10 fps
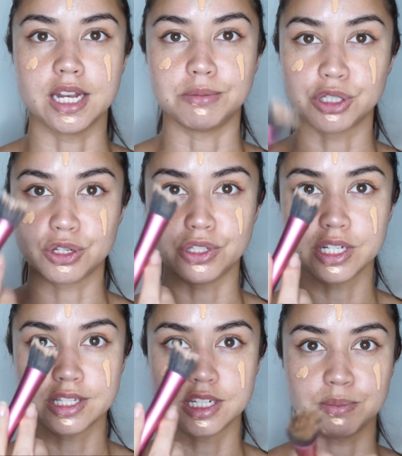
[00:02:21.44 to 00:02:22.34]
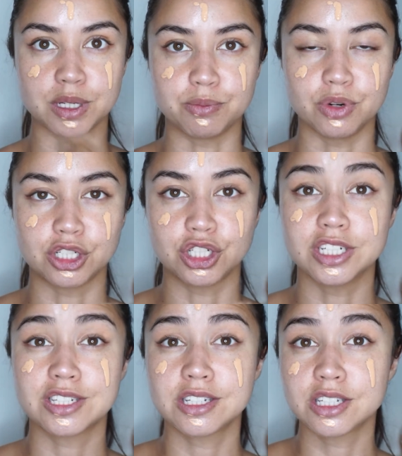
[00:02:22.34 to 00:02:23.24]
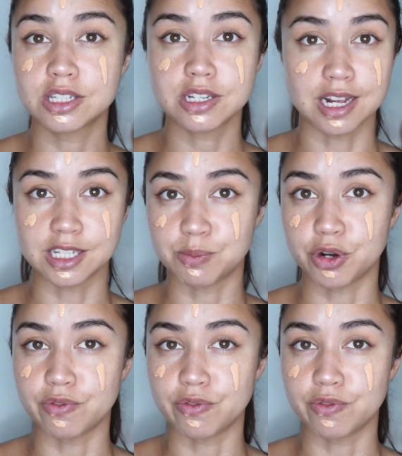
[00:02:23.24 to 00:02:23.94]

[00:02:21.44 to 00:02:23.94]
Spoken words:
I'm just using a stippling brush just to like spread it